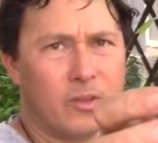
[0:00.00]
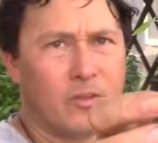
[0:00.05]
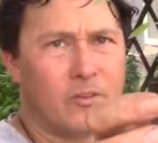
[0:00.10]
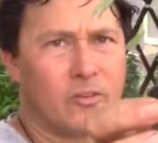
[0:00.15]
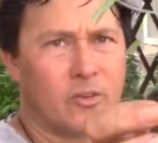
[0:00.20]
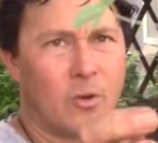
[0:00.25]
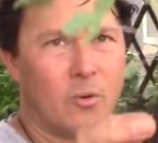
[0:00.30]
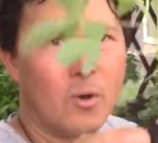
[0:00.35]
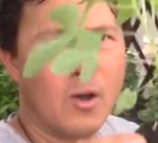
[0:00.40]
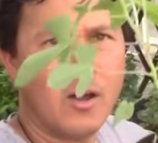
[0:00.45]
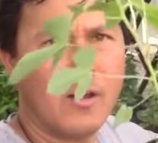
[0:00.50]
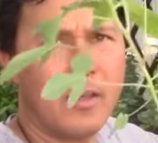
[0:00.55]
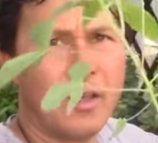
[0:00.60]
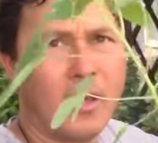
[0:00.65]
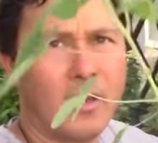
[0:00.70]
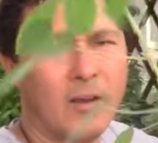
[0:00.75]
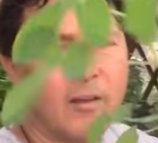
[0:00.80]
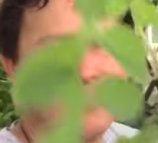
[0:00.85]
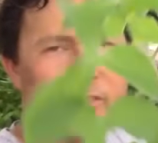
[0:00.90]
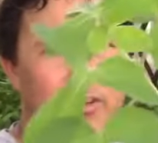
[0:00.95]
So
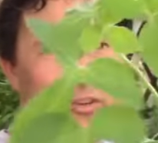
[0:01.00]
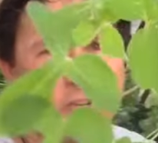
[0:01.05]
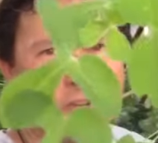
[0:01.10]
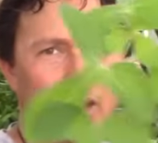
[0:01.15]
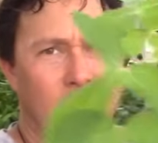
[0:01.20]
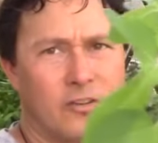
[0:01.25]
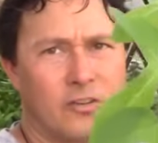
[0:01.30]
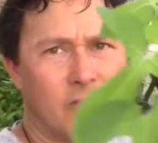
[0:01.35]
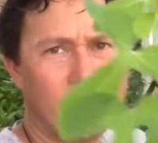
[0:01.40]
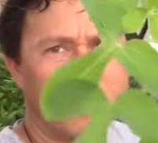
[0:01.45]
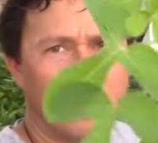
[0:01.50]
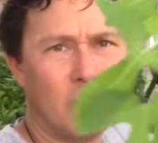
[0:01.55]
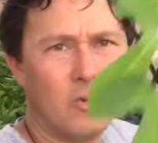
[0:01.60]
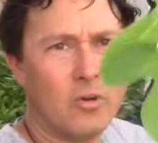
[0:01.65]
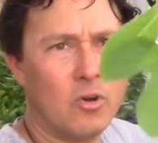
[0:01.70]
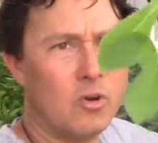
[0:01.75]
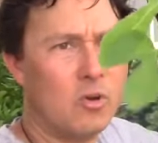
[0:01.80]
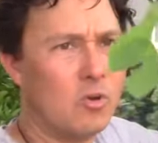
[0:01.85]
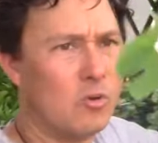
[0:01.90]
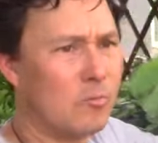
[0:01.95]
yeah, then you guys could grow
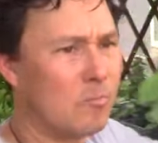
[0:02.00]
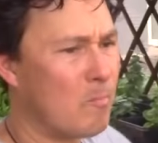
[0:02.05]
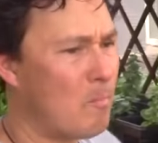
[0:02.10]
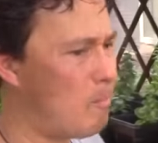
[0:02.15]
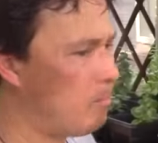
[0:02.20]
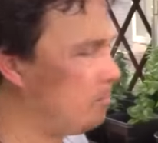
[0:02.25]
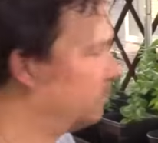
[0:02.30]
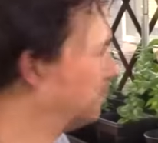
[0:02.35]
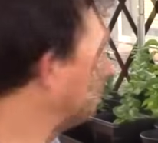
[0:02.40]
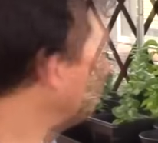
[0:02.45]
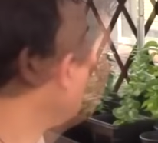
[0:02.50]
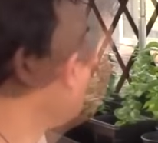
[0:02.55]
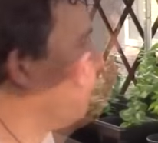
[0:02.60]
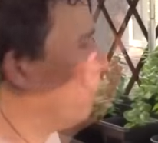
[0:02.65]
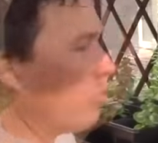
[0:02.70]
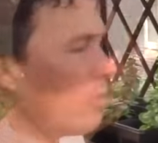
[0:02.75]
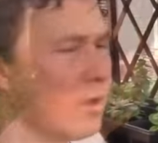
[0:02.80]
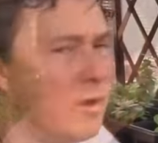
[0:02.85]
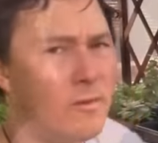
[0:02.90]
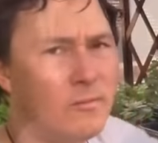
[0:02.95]
your own.
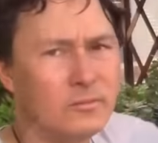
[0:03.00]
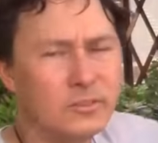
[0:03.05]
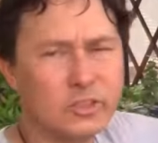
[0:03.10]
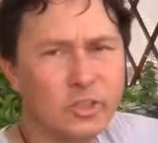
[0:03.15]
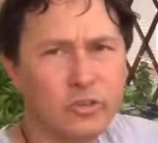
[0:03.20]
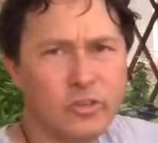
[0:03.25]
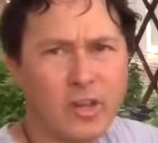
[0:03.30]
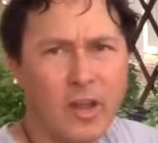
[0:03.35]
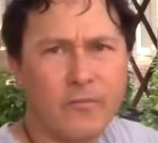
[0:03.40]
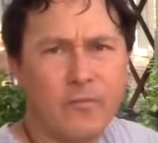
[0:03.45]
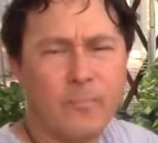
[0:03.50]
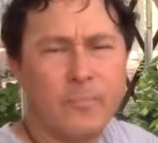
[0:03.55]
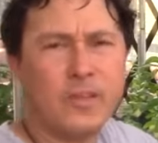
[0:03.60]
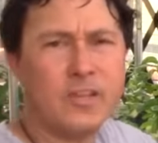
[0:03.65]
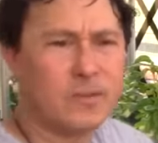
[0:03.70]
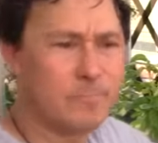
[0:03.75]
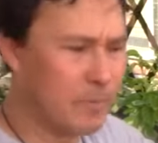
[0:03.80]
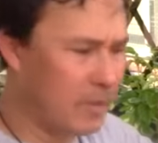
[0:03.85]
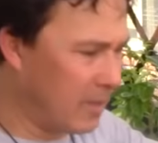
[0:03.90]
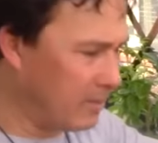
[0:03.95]
So aside from
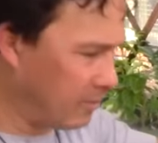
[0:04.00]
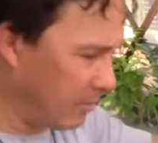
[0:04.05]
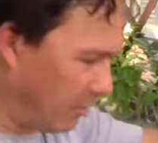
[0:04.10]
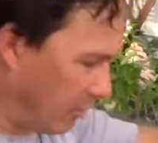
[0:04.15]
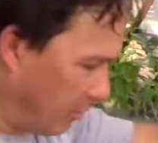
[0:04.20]
these plants, they